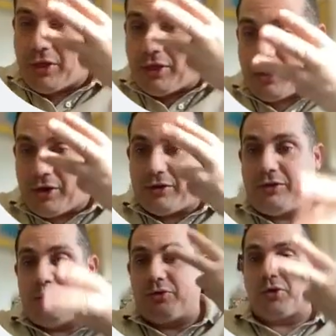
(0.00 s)

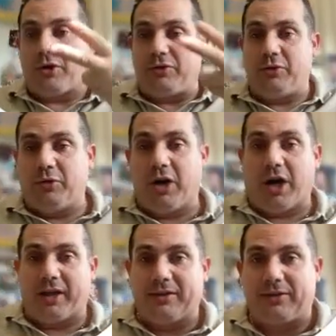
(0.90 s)
thirds, you draw two
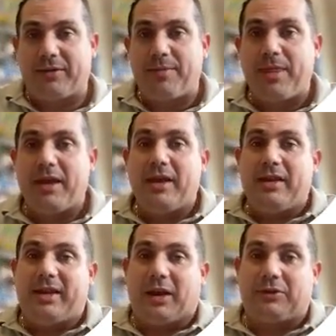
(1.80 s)
lines.
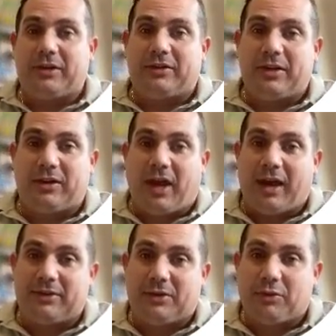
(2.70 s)
Now, since this
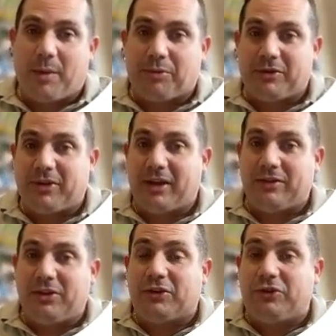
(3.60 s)
has to
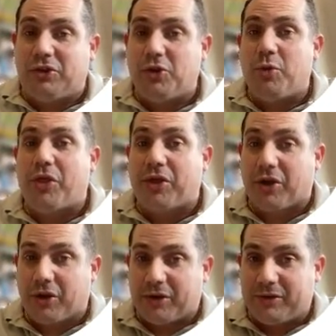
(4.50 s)
represent the
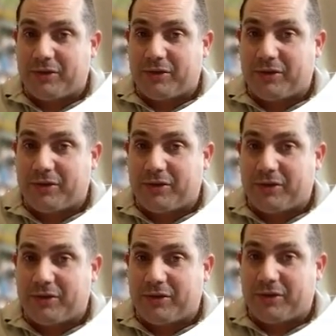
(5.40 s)
2/3
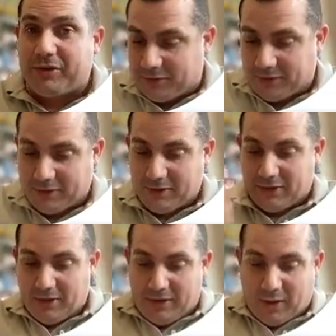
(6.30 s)
an ounce
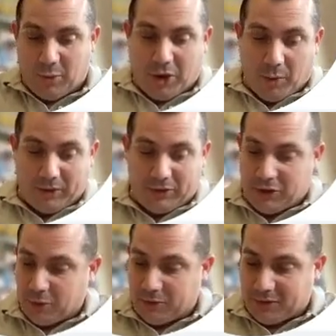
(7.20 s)
that we're going to
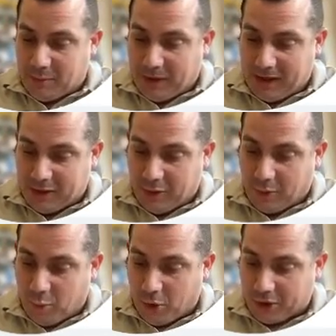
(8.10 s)
use to paint the
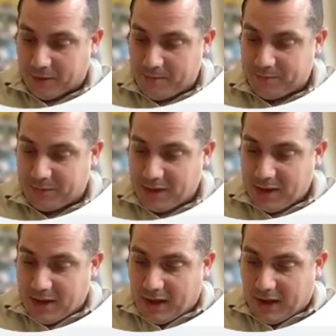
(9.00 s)
water,
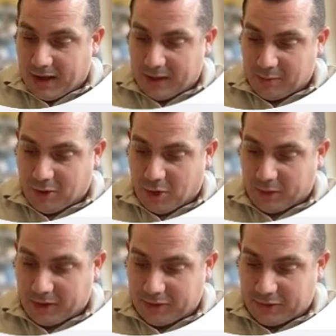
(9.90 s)
I am
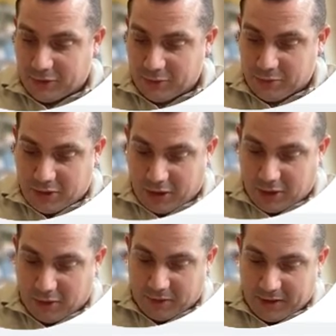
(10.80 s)
going to
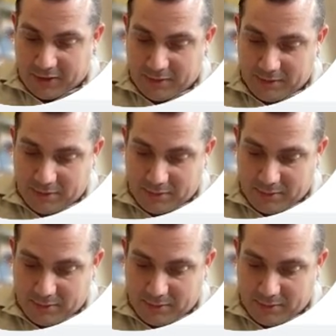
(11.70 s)
color in